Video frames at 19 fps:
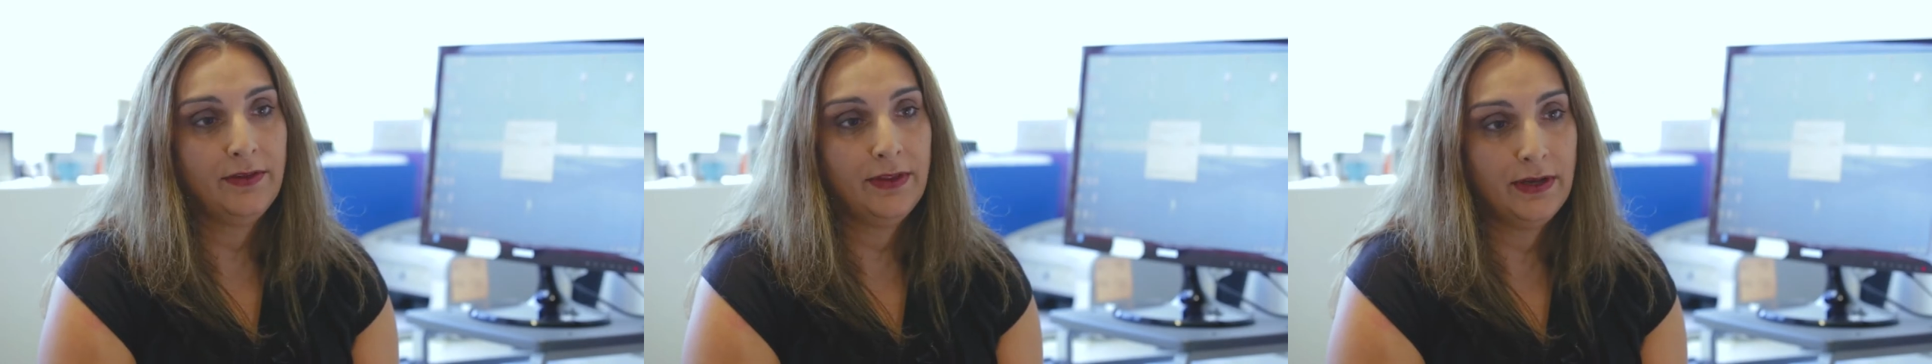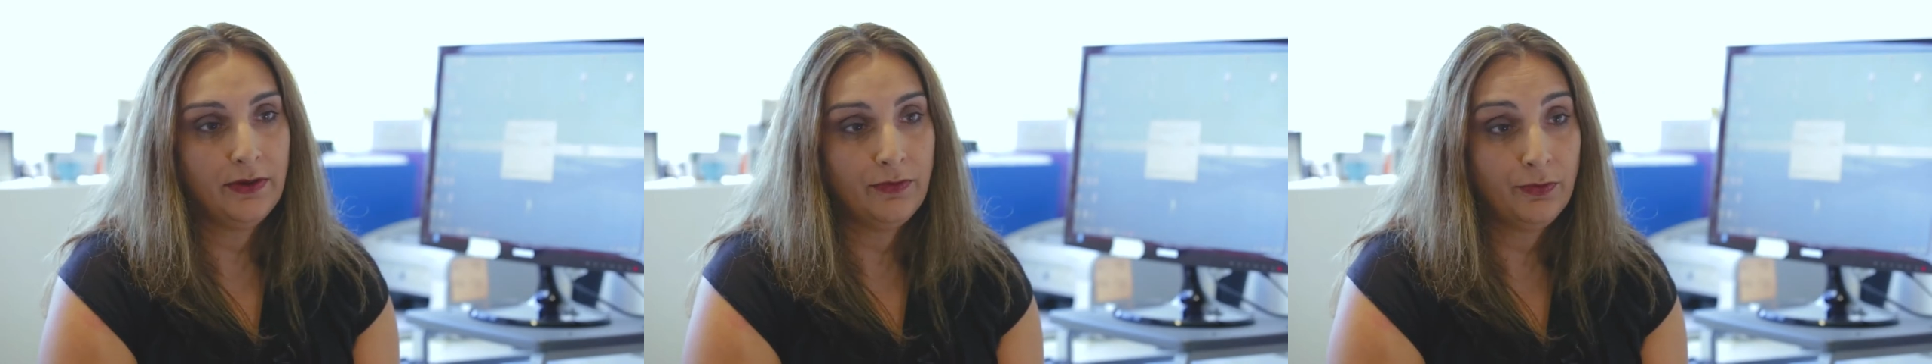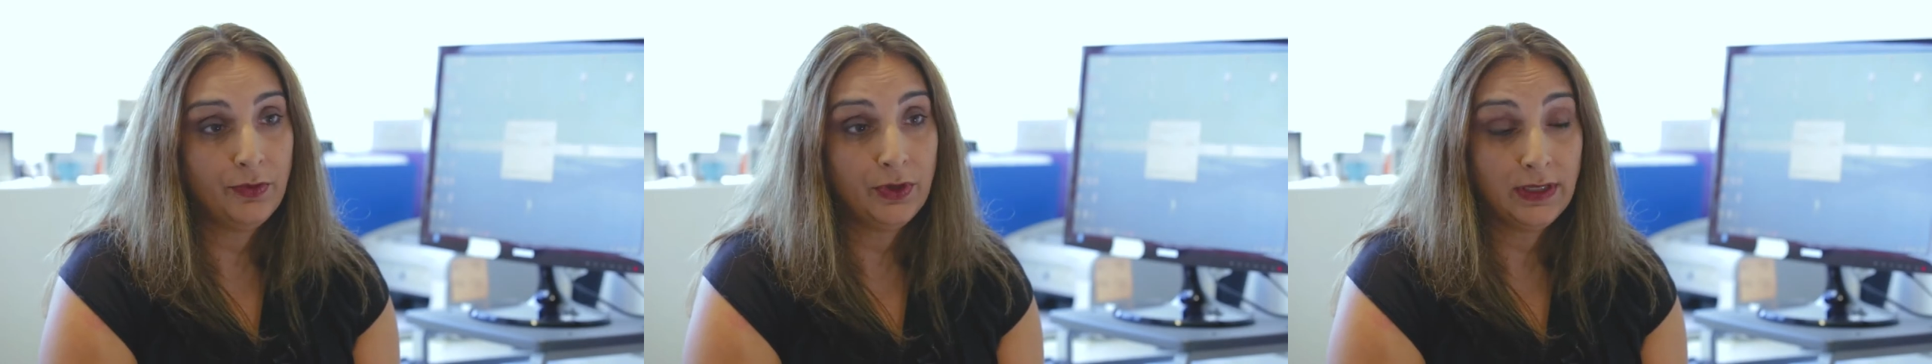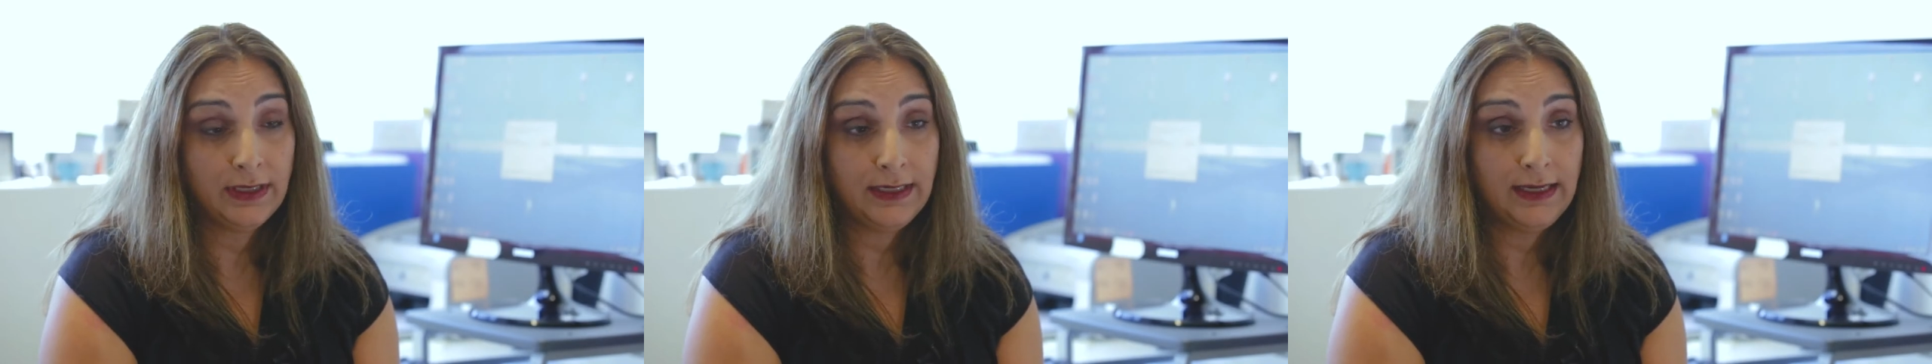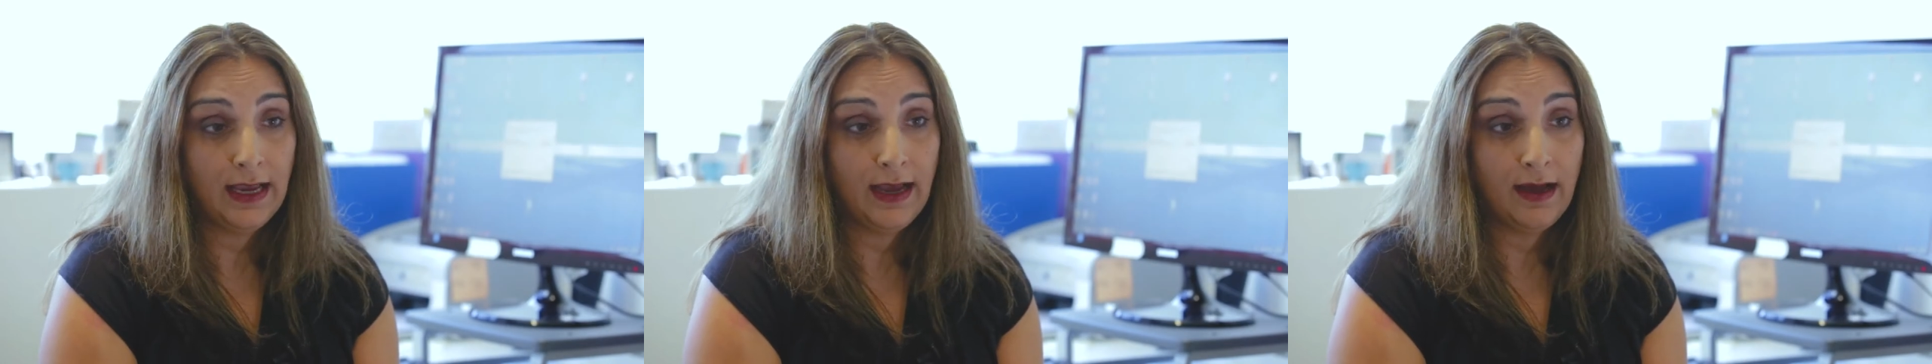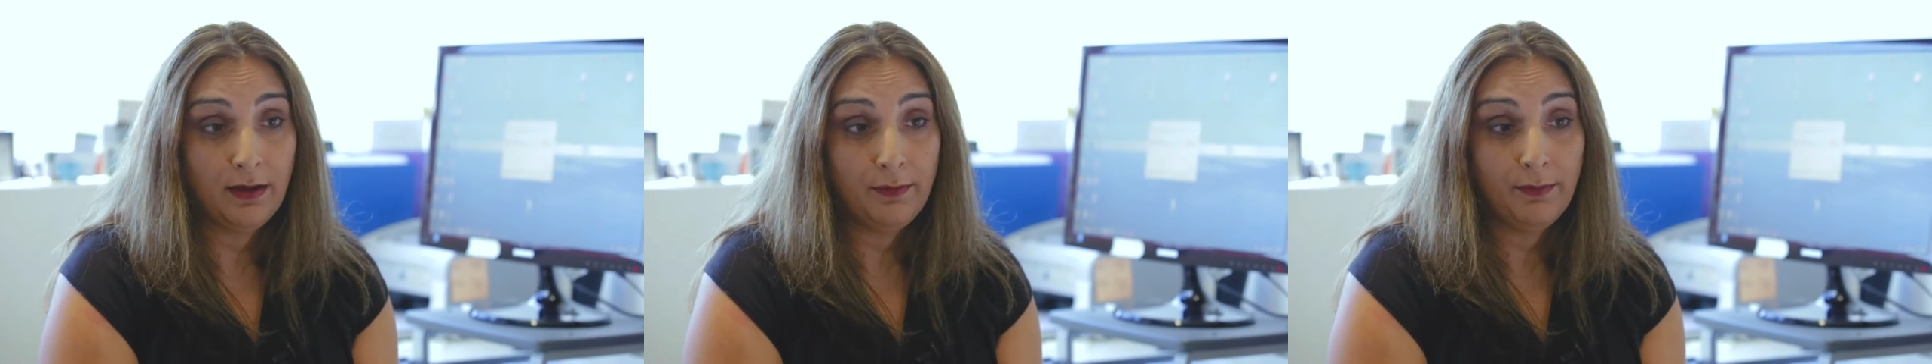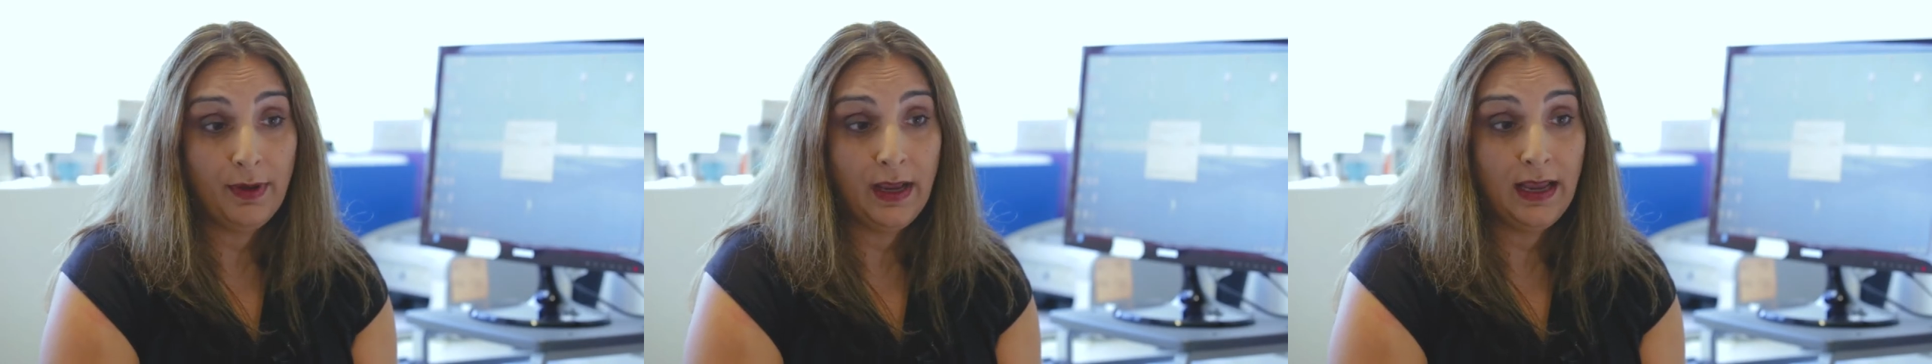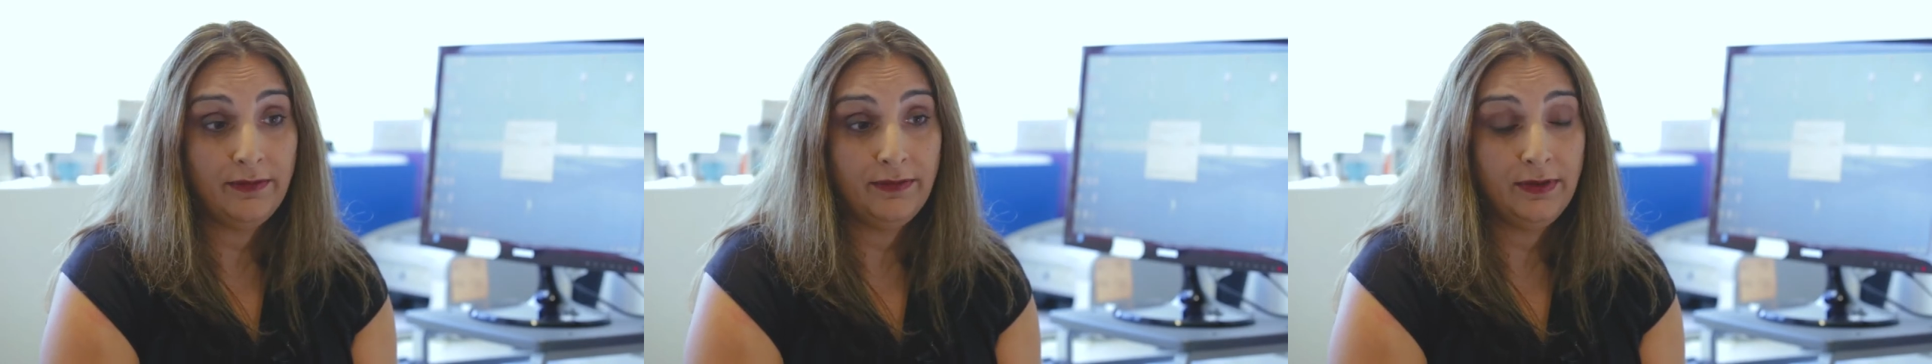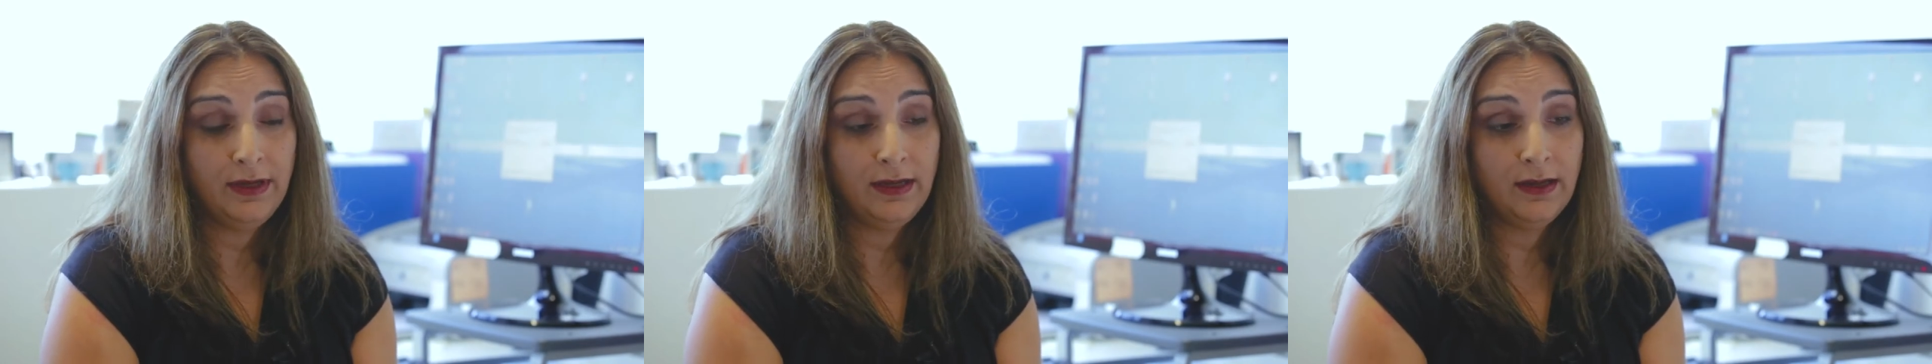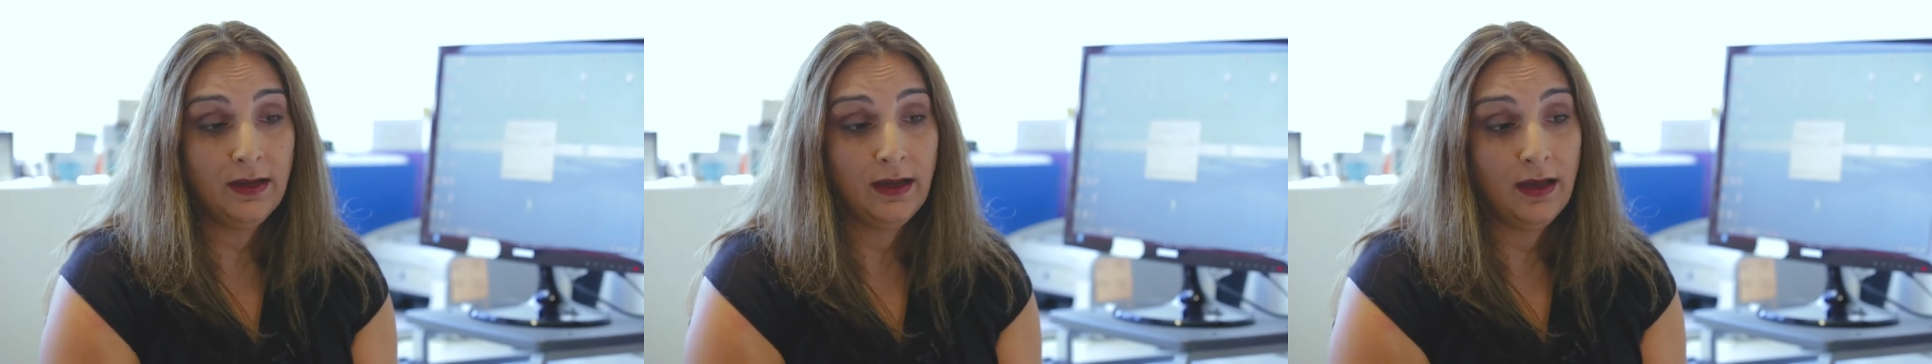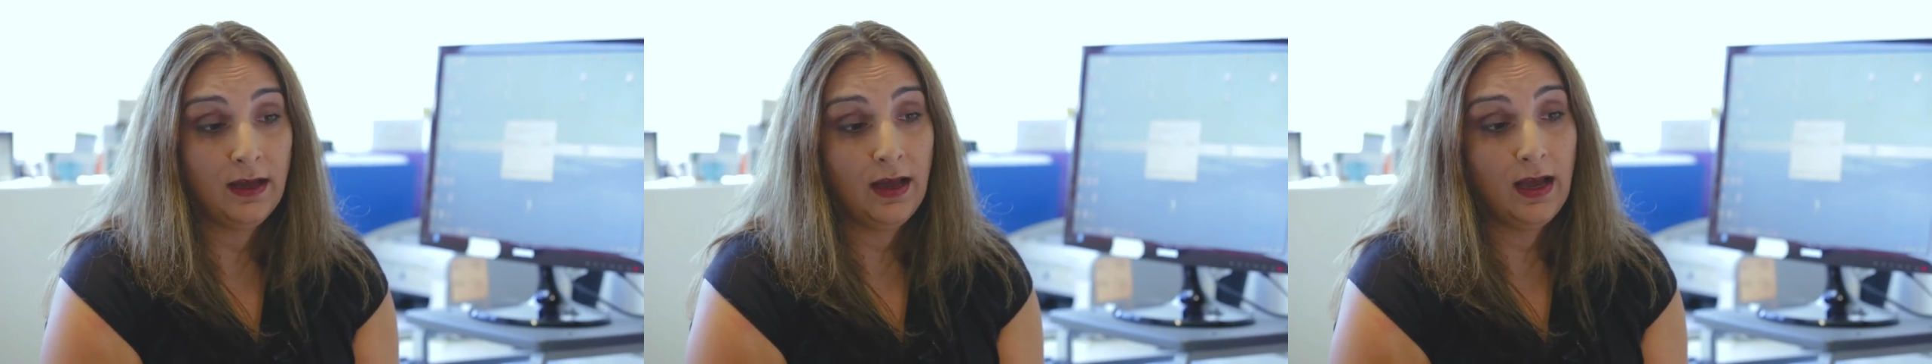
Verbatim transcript: they're really um, having